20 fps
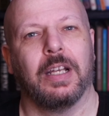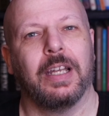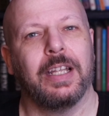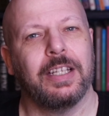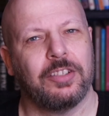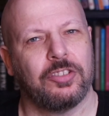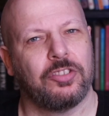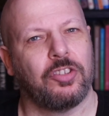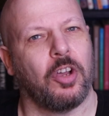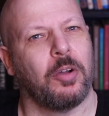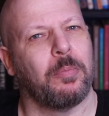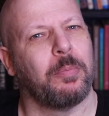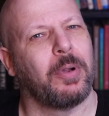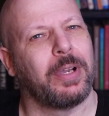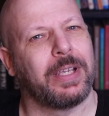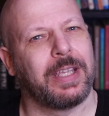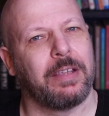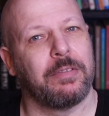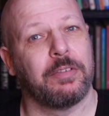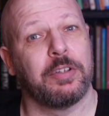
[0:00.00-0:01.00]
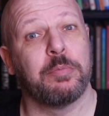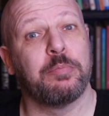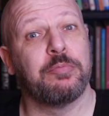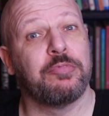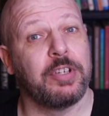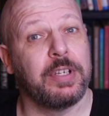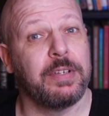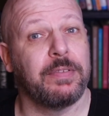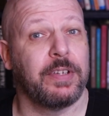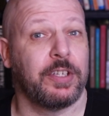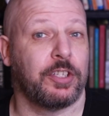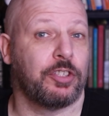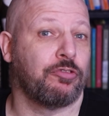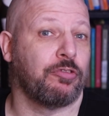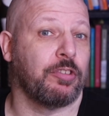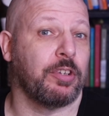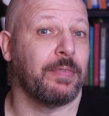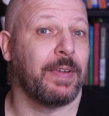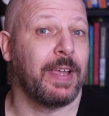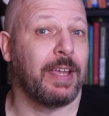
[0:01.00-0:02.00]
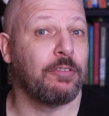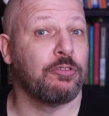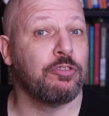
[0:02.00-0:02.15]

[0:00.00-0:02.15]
Let's start by giving a brief history of how